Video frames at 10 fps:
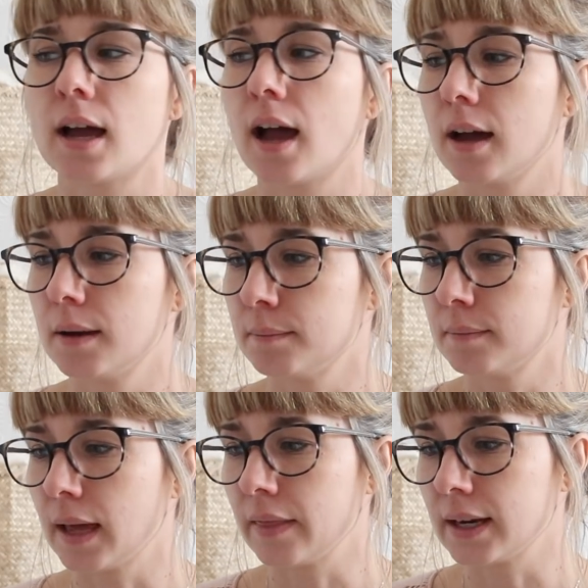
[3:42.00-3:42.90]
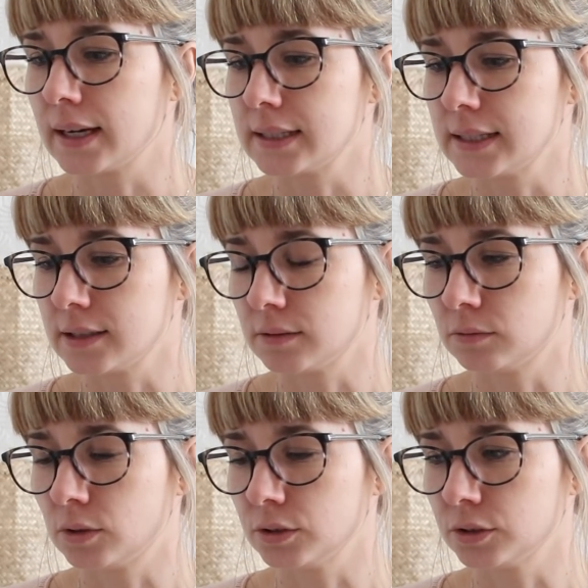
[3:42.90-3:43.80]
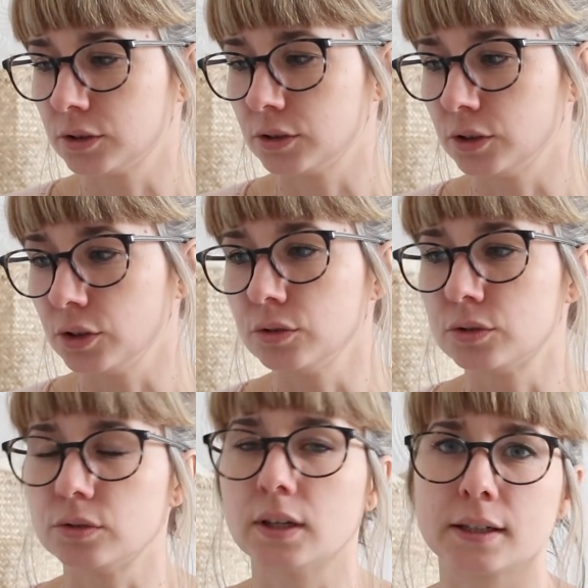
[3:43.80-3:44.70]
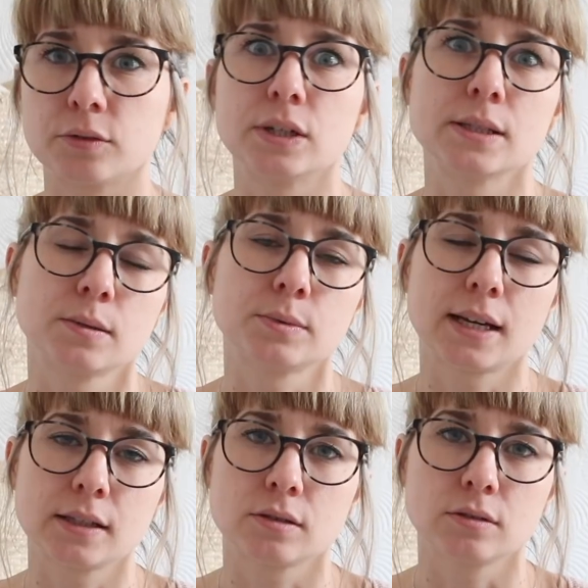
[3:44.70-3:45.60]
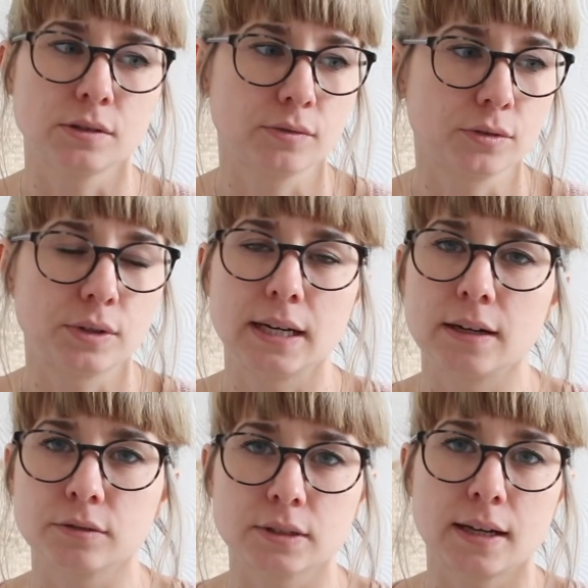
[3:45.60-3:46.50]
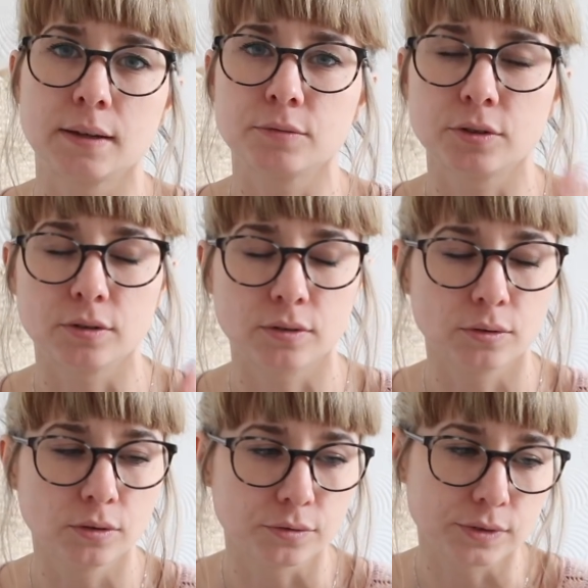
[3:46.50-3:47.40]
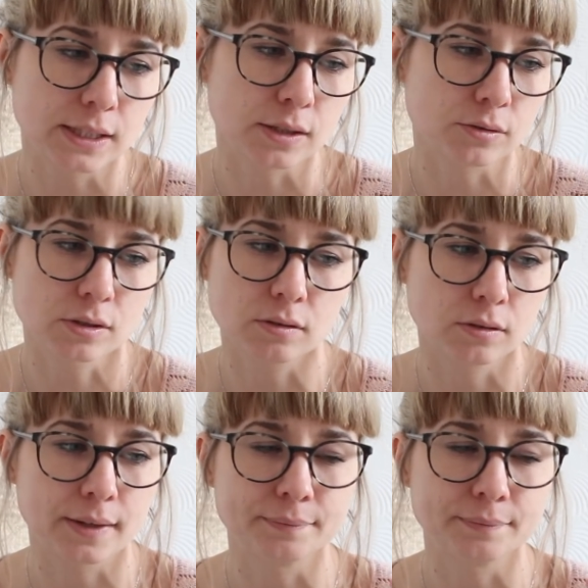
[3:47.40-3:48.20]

And then I didn't want you to like read subtitles for a really long time for all the videos, so